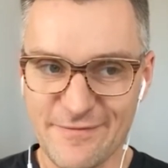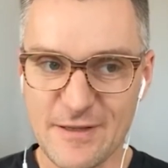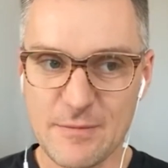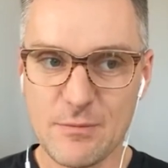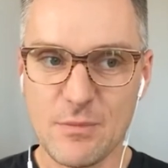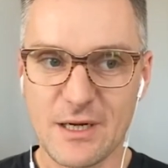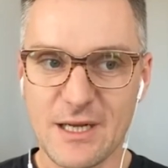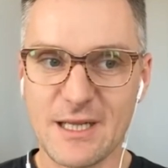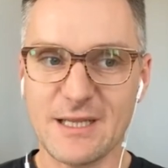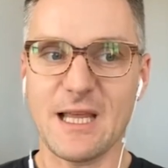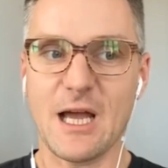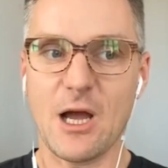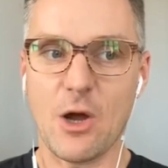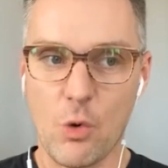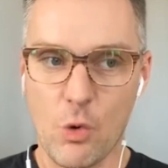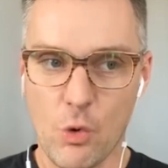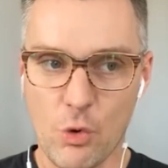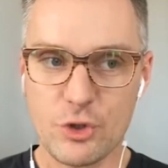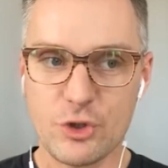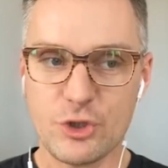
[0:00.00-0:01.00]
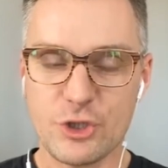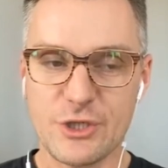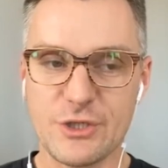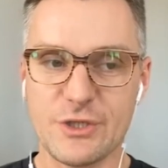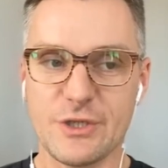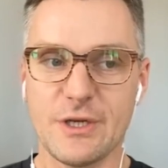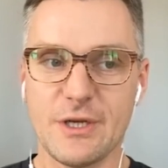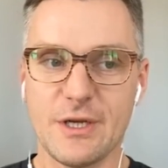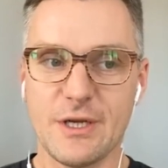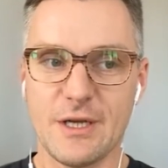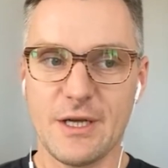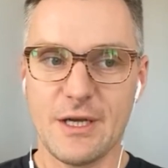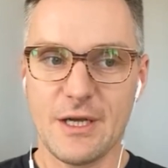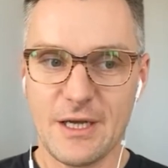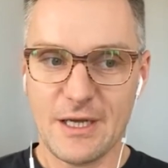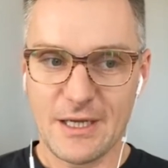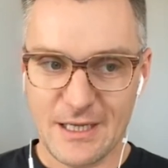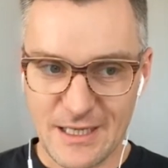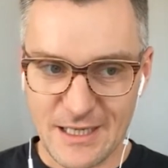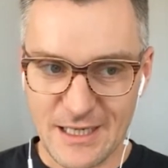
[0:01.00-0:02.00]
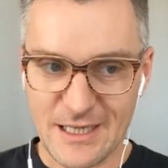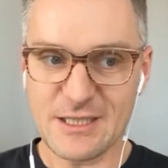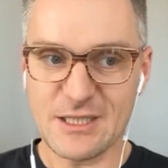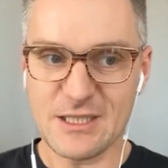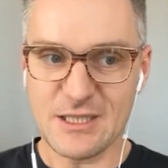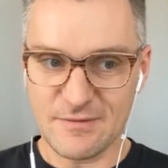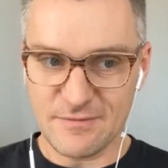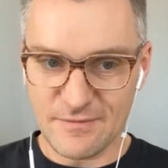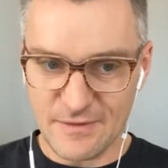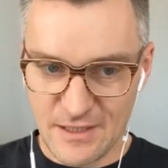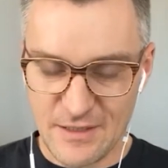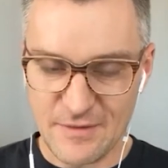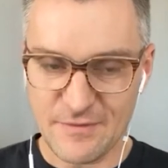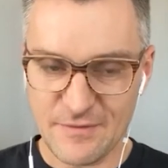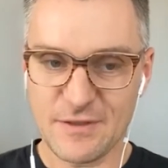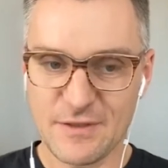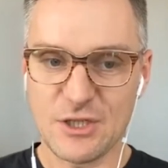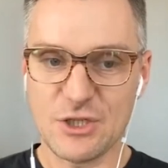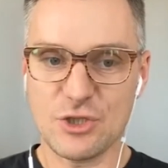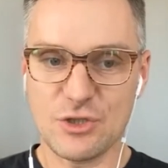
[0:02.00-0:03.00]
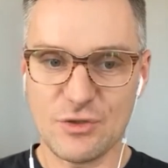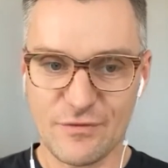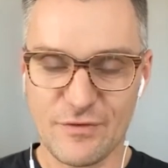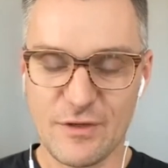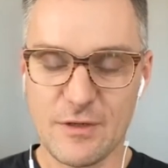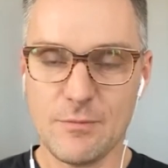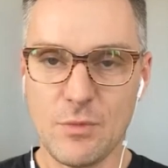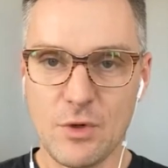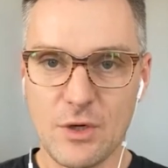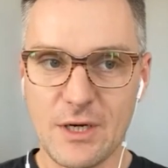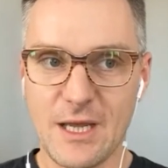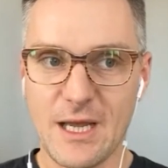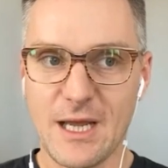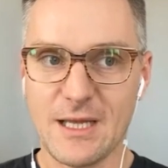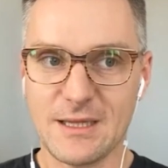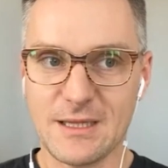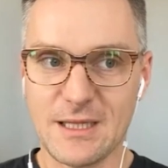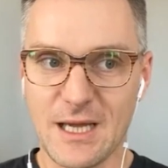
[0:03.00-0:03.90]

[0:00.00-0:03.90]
Elections are a mechanism invented 2,500 years ago